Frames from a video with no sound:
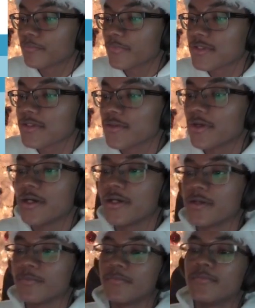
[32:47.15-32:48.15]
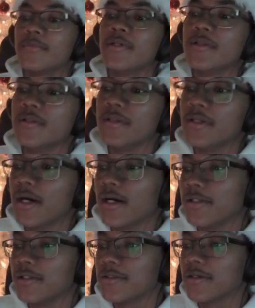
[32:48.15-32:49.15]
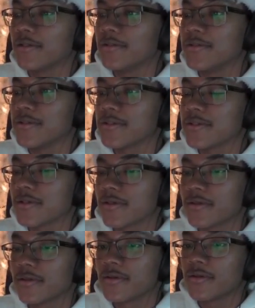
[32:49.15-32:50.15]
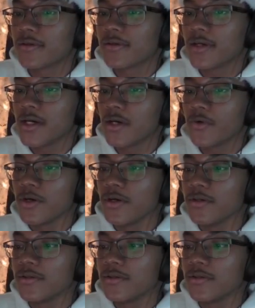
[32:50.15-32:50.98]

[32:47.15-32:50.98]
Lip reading: So I am in the high intelligence area.